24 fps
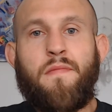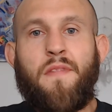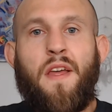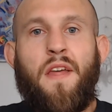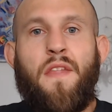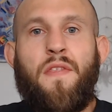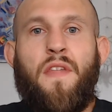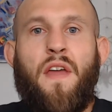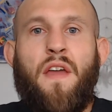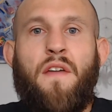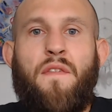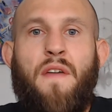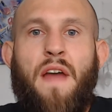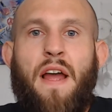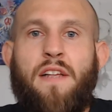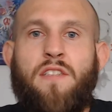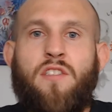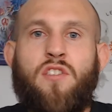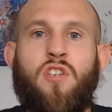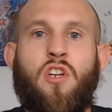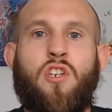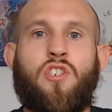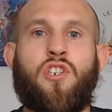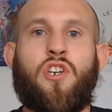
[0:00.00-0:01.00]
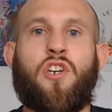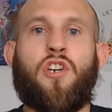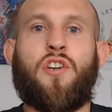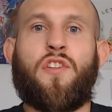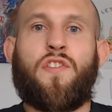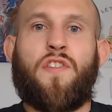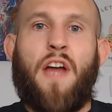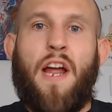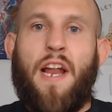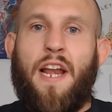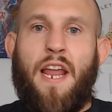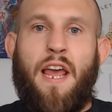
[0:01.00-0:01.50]
they've had such a good
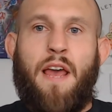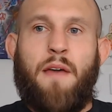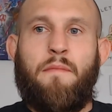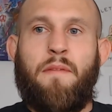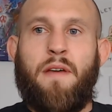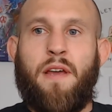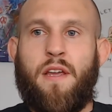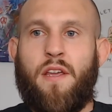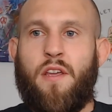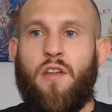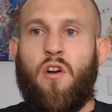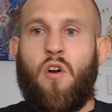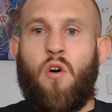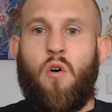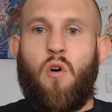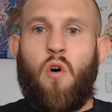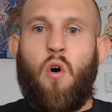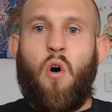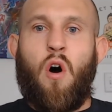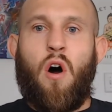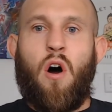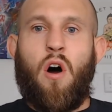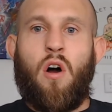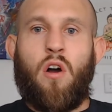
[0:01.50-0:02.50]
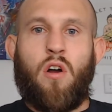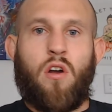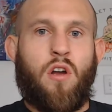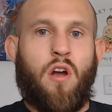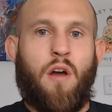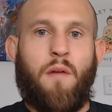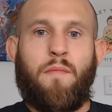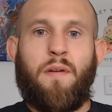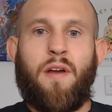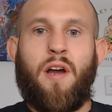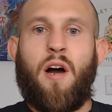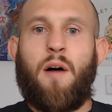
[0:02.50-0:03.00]
dynamic, you know,
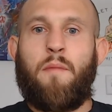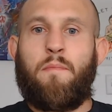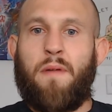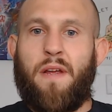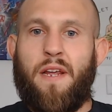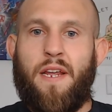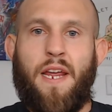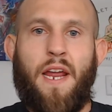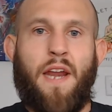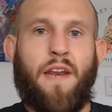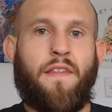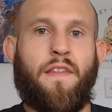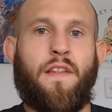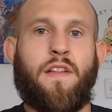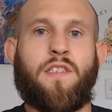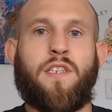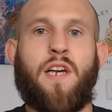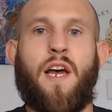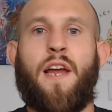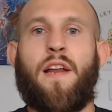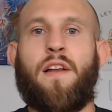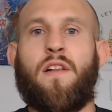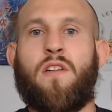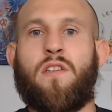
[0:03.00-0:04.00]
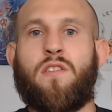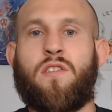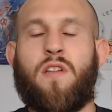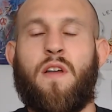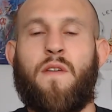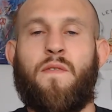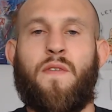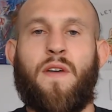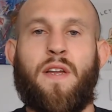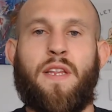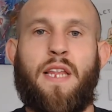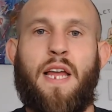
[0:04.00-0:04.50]
coming up and getting the title and
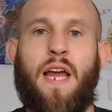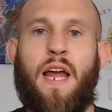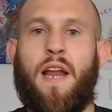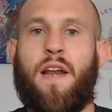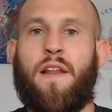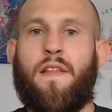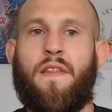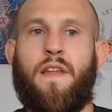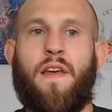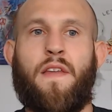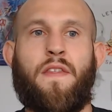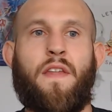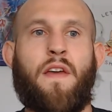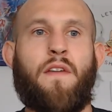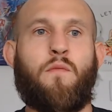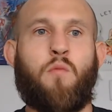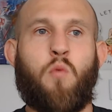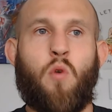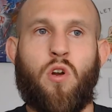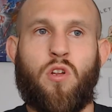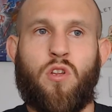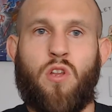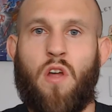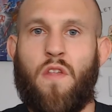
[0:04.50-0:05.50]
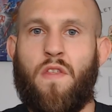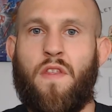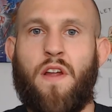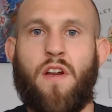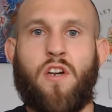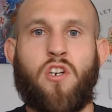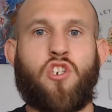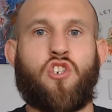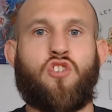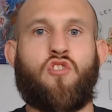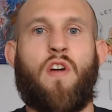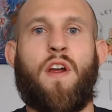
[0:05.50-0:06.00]
stuff like that, and they've worked on their
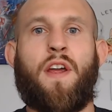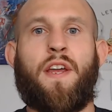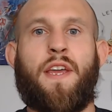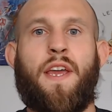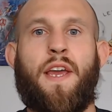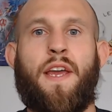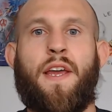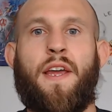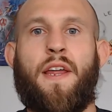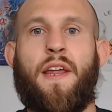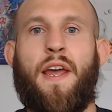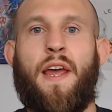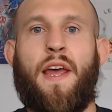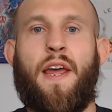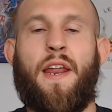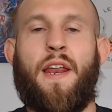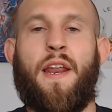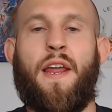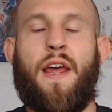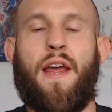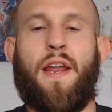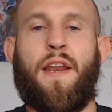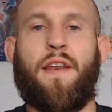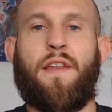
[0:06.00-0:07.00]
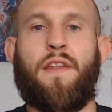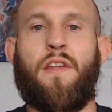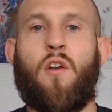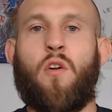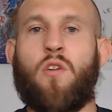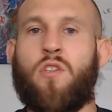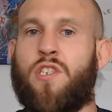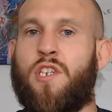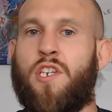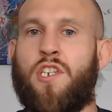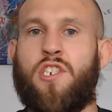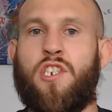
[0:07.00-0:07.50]
striking, and you know,
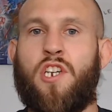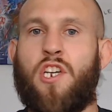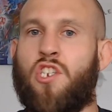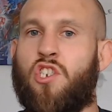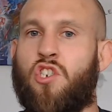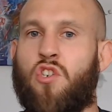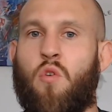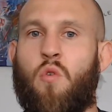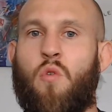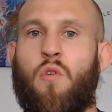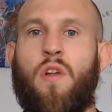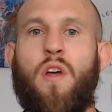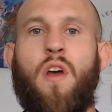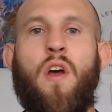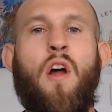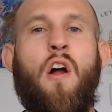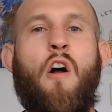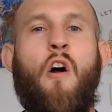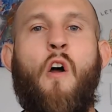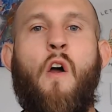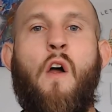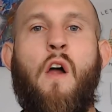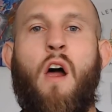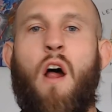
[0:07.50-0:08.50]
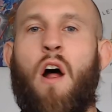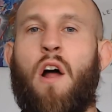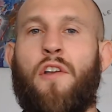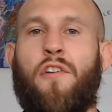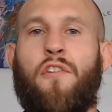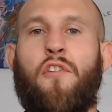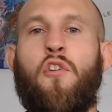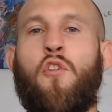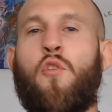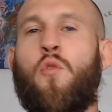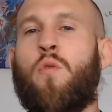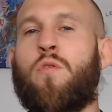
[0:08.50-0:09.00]
TJ shown a
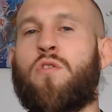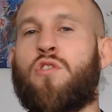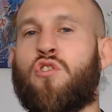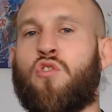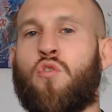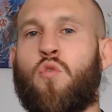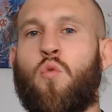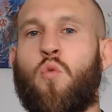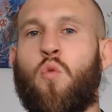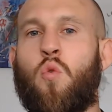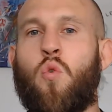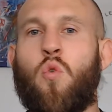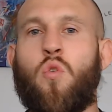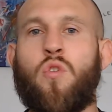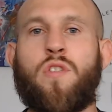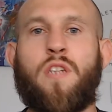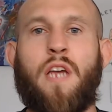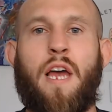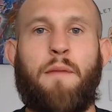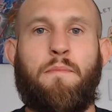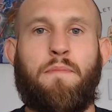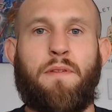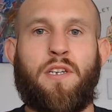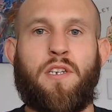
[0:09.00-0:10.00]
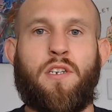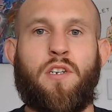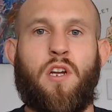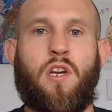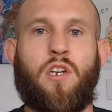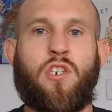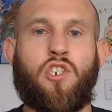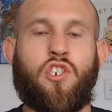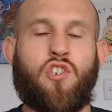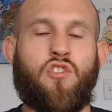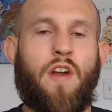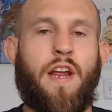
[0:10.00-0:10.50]
new school type of a
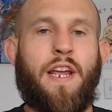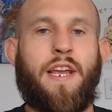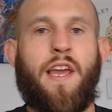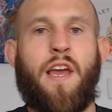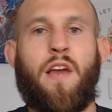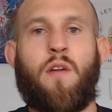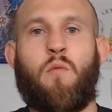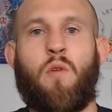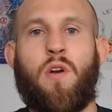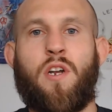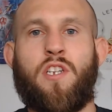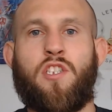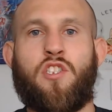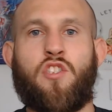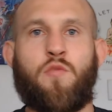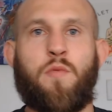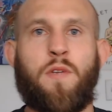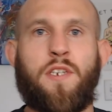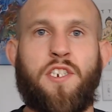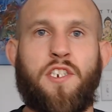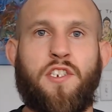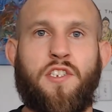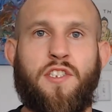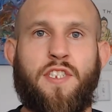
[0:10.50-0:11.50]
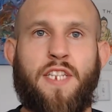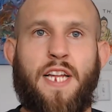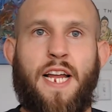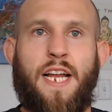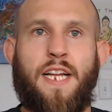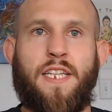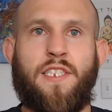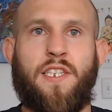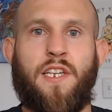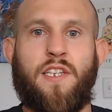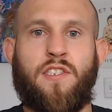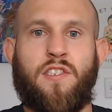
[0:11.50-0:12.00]
striking where he switches
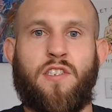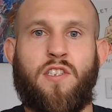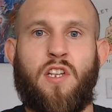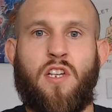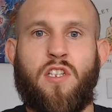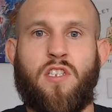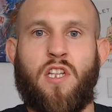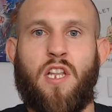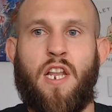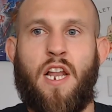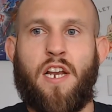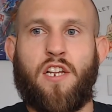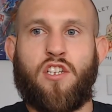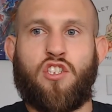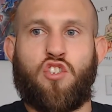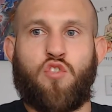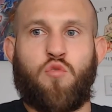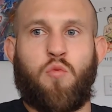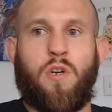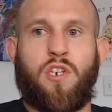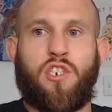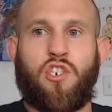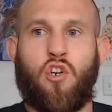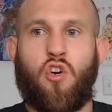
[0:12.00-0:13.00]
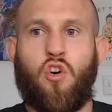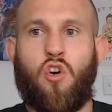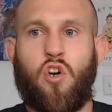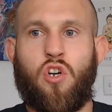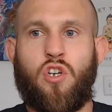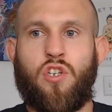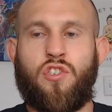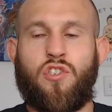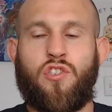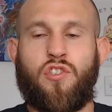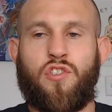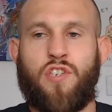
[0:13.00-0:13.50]
stances and does a lot of switch
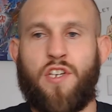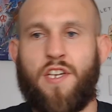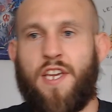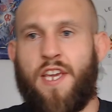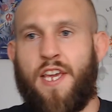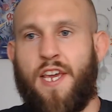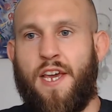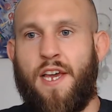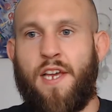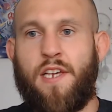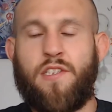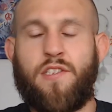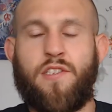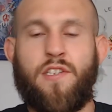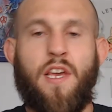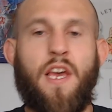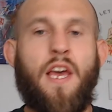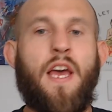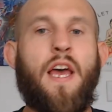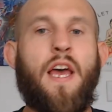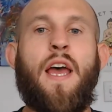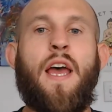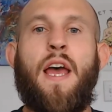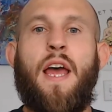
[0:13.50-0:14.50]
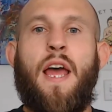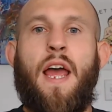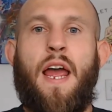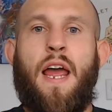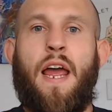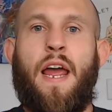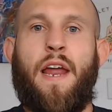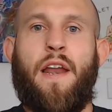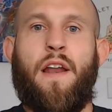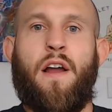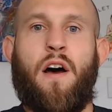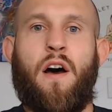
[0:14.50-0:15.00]
hooks to kicks
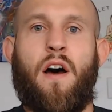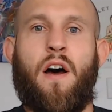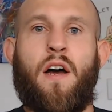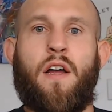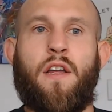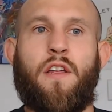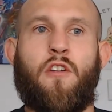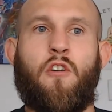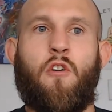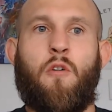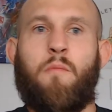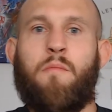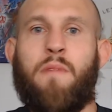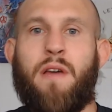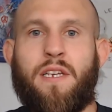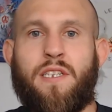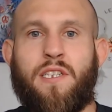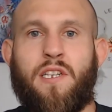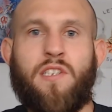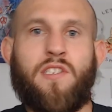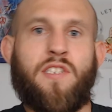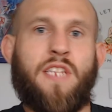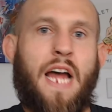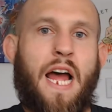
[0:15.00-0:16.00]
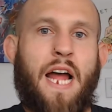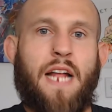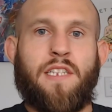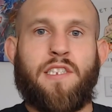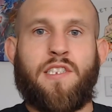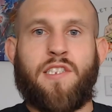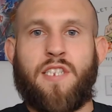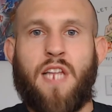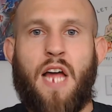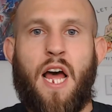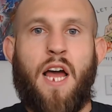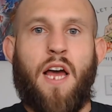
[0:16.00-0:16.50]
and, you know, mixes that
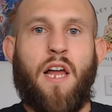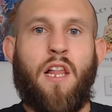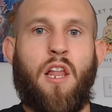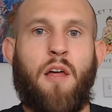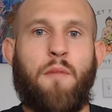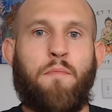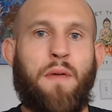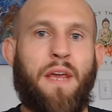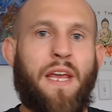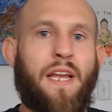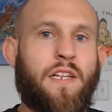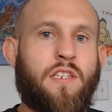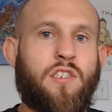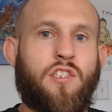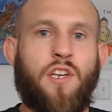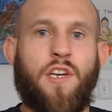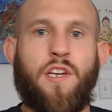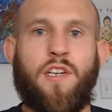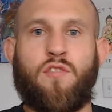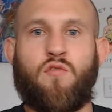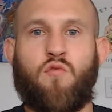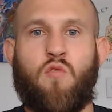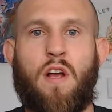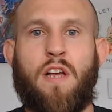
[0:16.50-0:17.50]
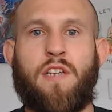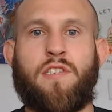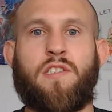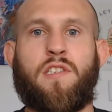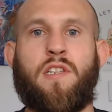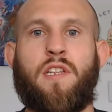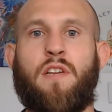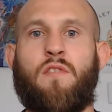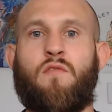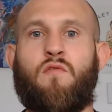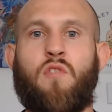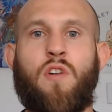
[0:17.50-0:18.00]
style up into his
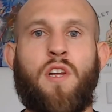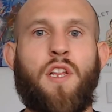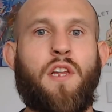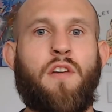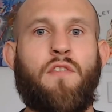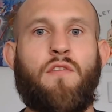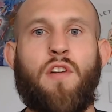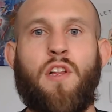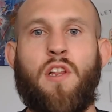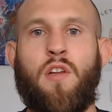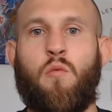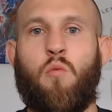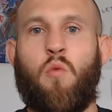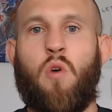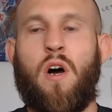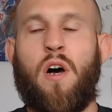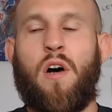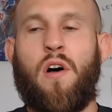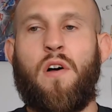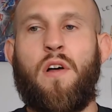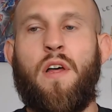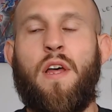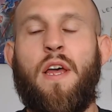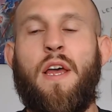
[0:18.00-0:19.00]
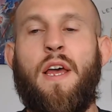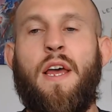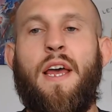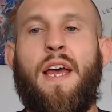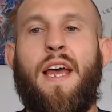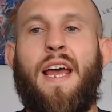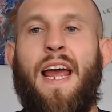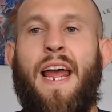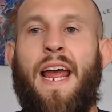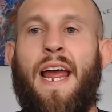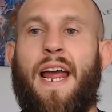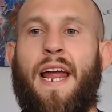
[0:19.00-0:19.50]
wrestling really, really well.
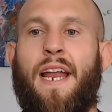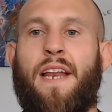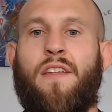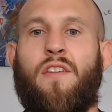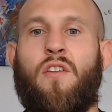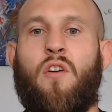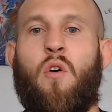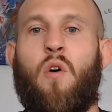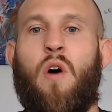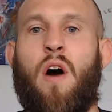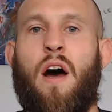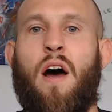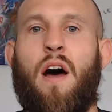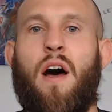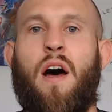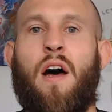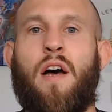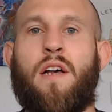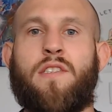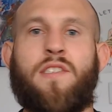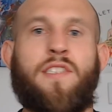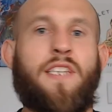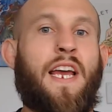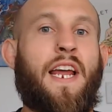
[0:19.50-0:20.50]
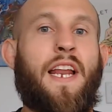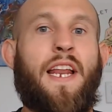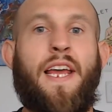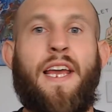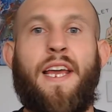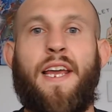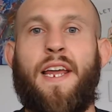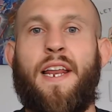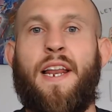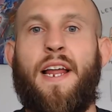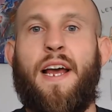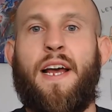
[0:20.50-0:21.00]
And, you know,
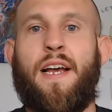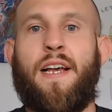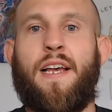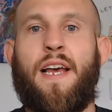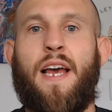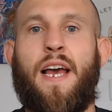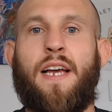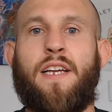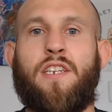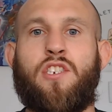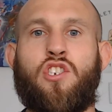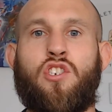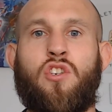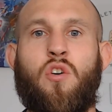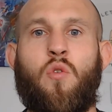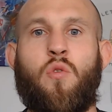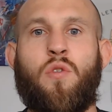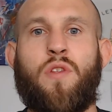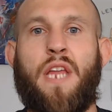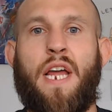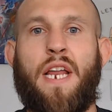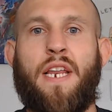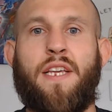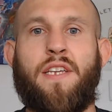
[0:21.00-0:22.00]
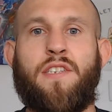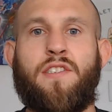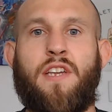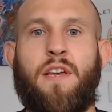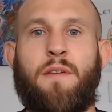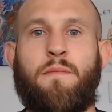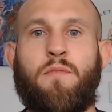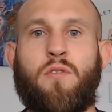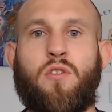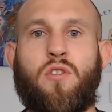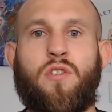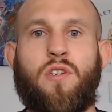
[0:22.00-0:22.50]
Sandhagen has showed that he's
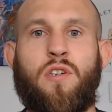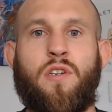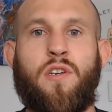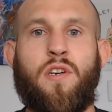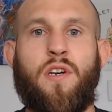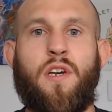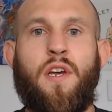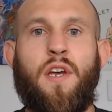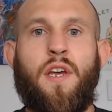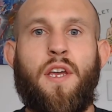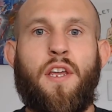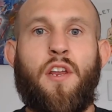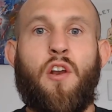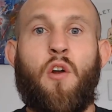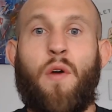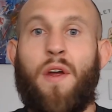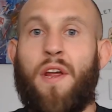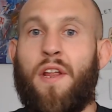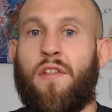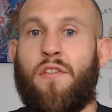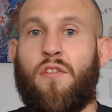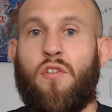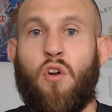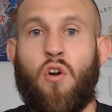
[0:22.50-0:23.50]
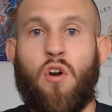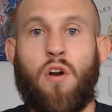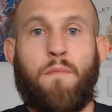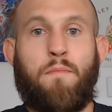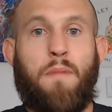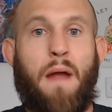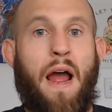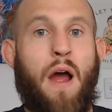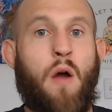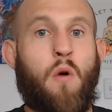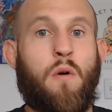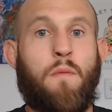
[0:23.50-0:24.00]
able to, you know, endure
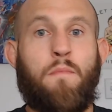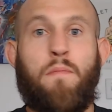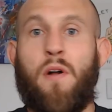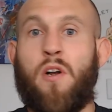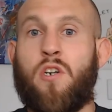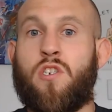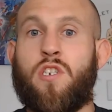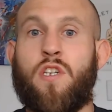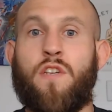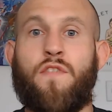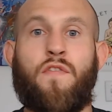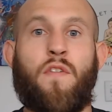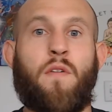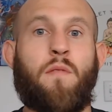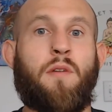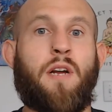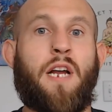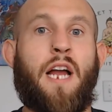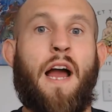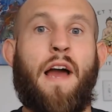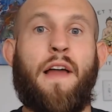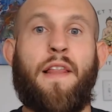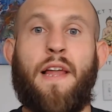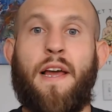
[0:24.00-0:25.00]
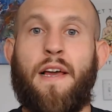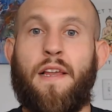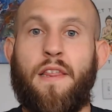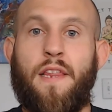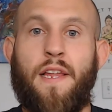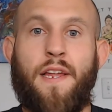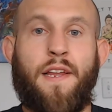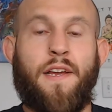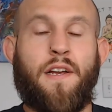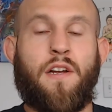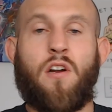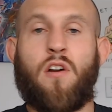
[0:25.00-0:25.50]
power punches from a guy like
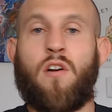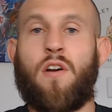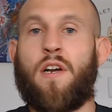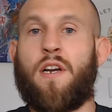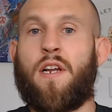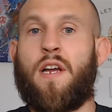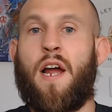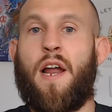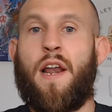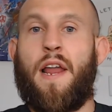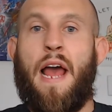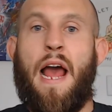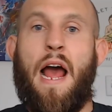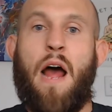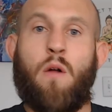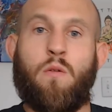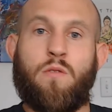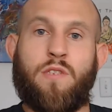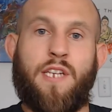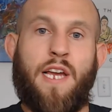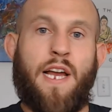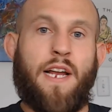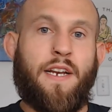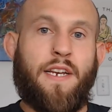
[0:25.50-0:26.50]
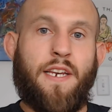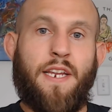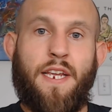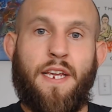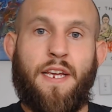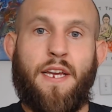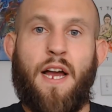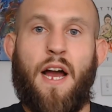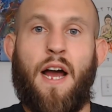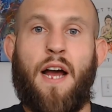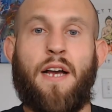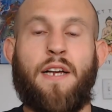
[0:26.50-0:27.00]
Lineker and kind of out-technique
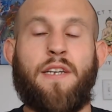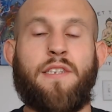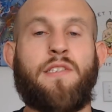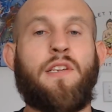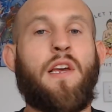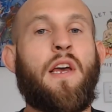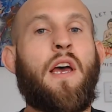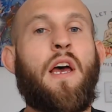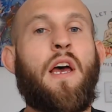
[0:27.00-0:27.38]
guys.